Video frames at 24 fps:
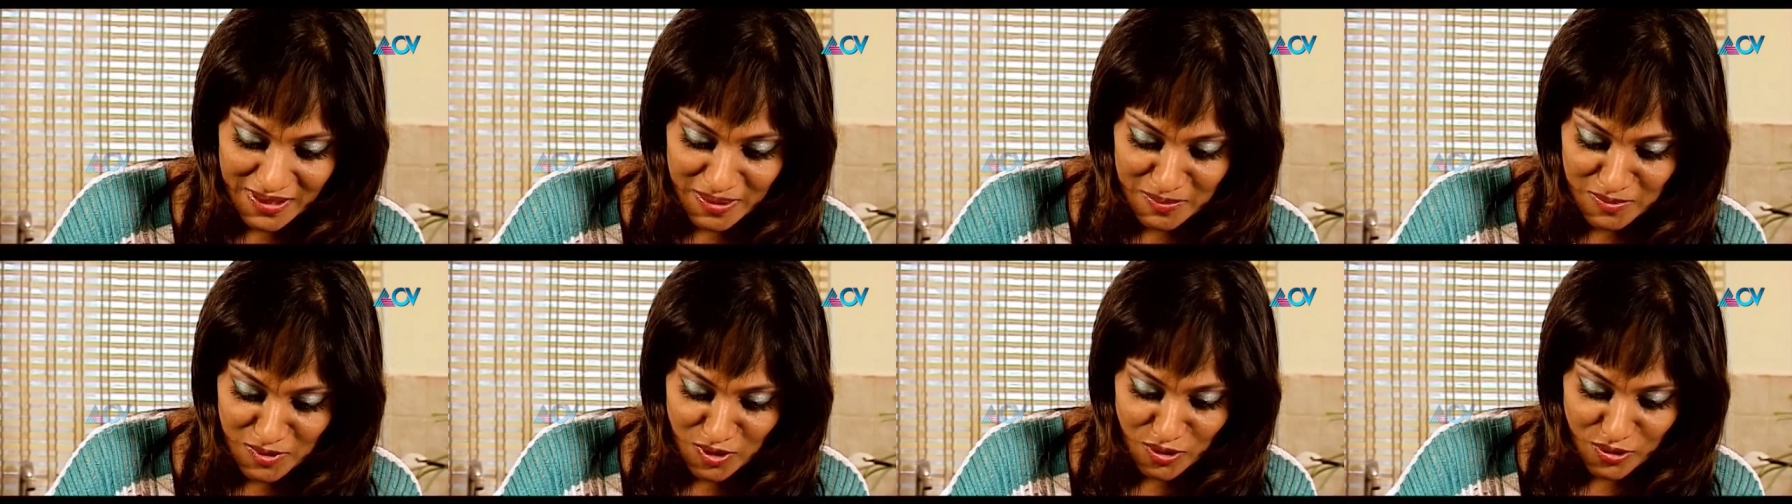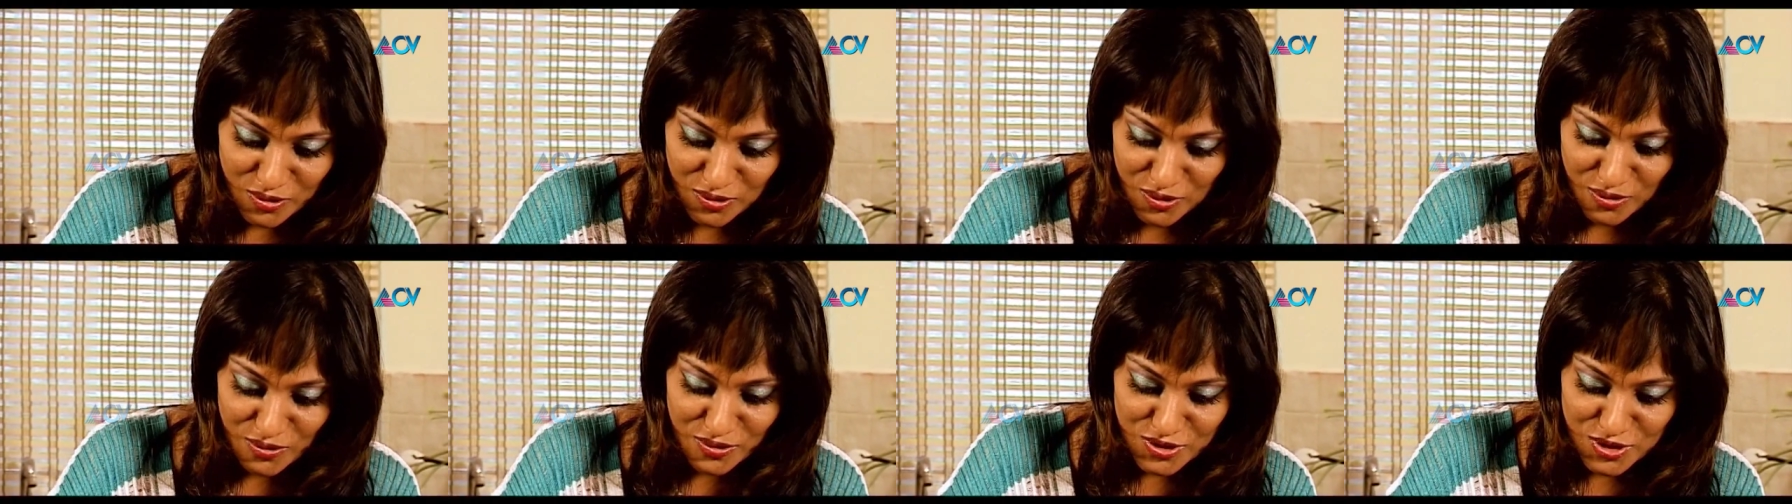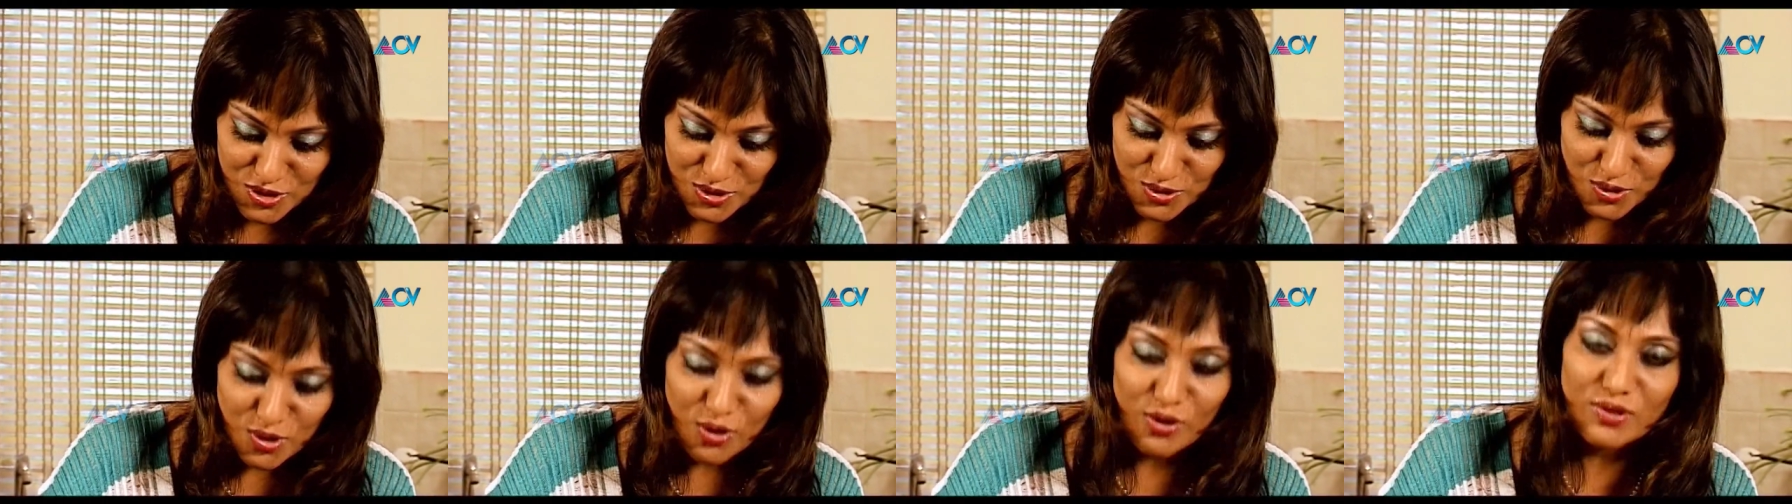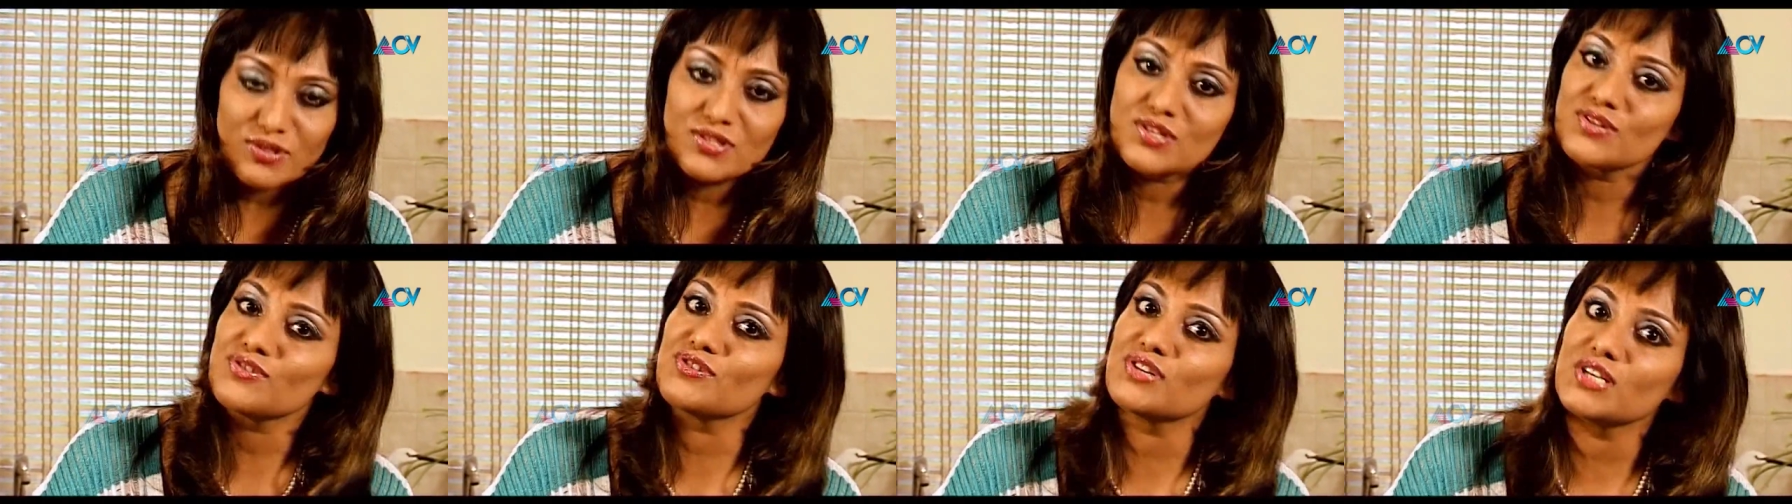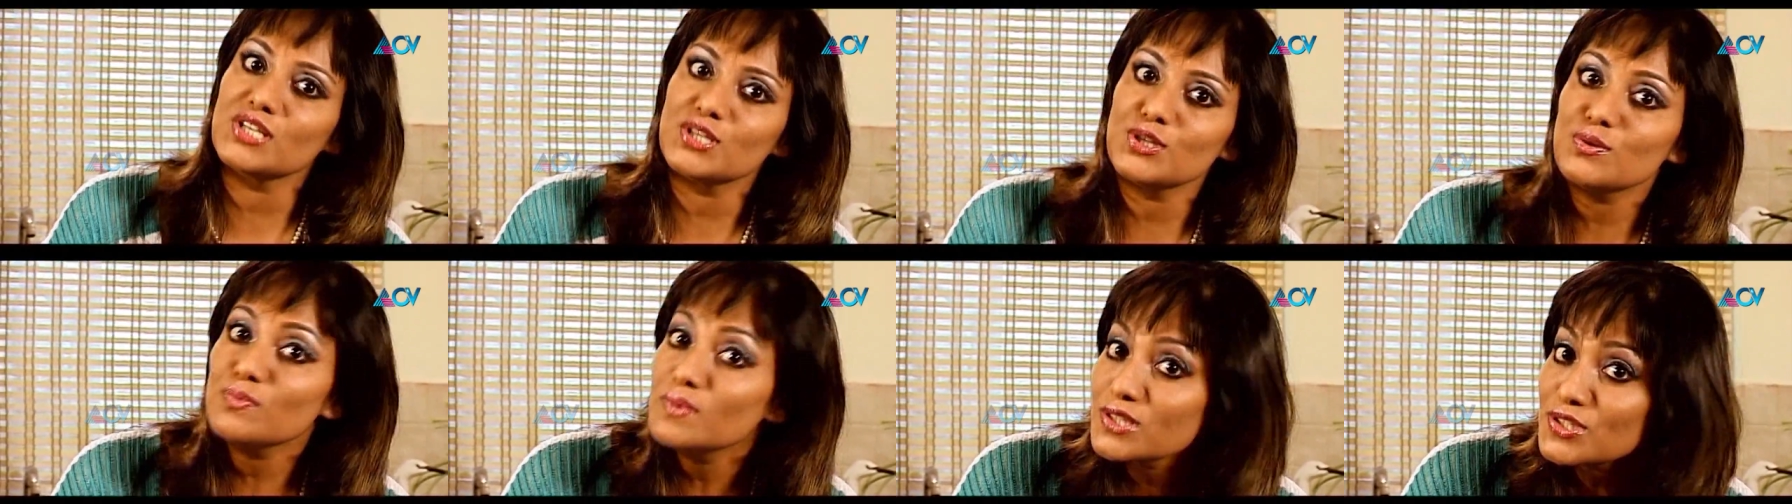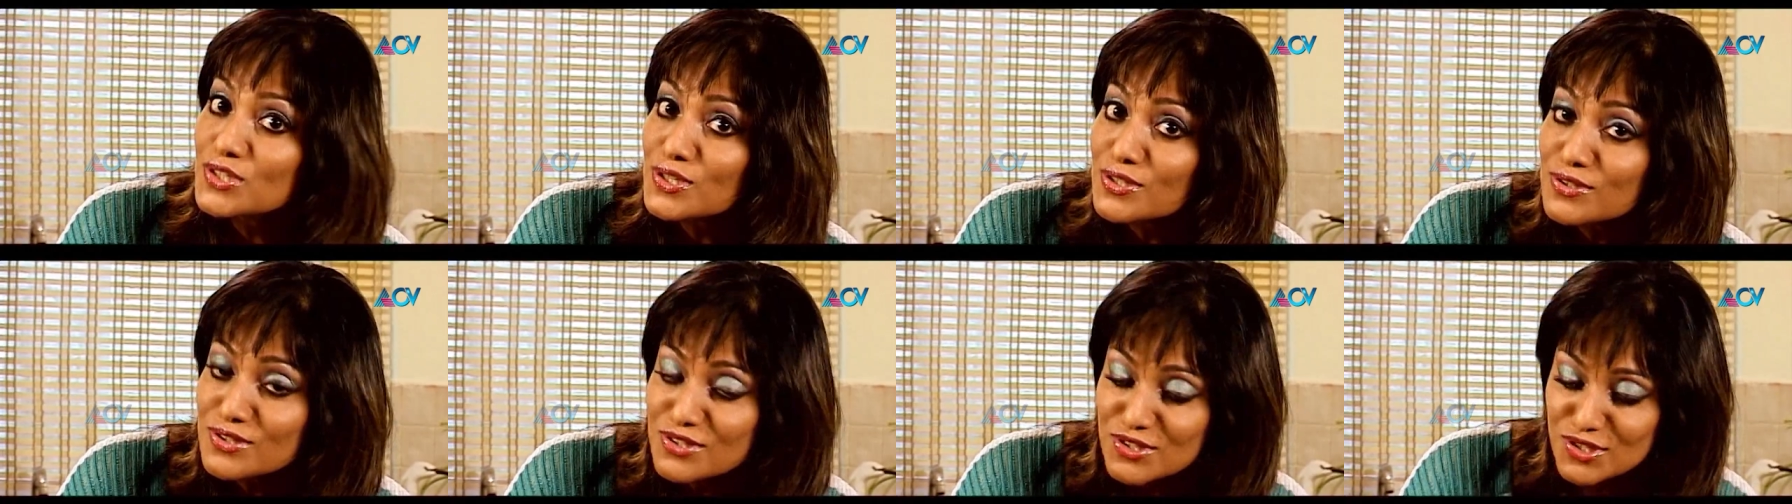I'm not going to concentrate too
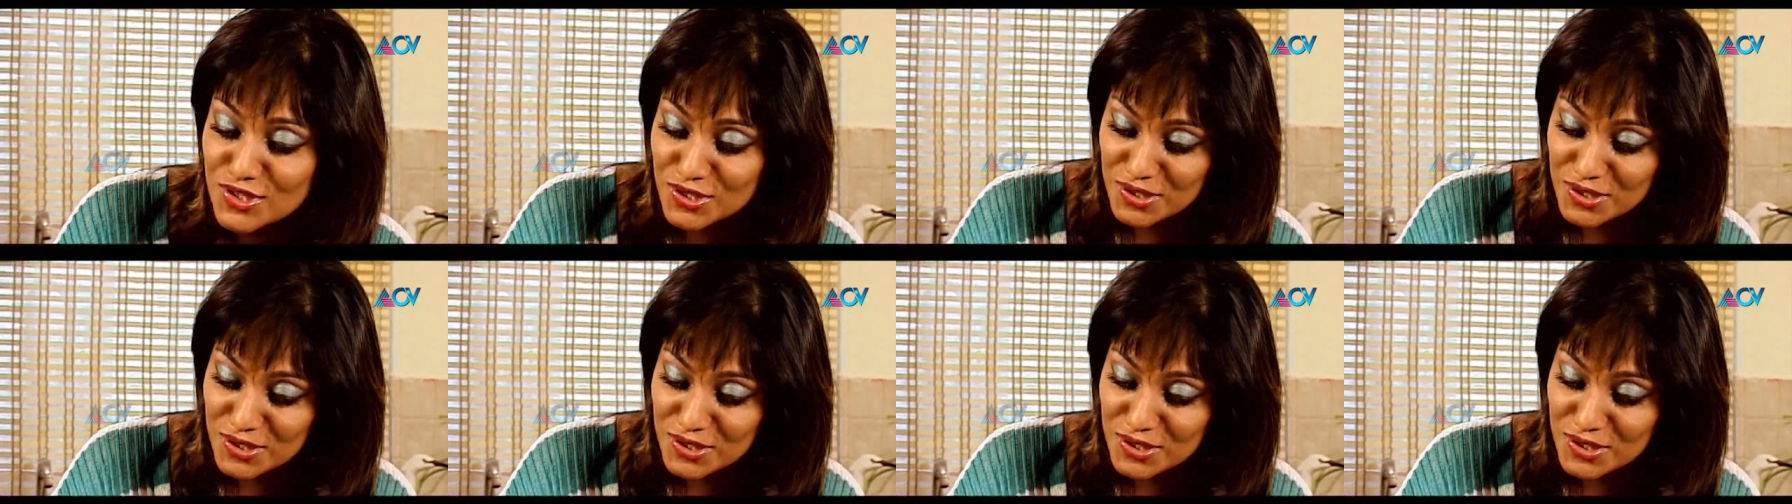much on the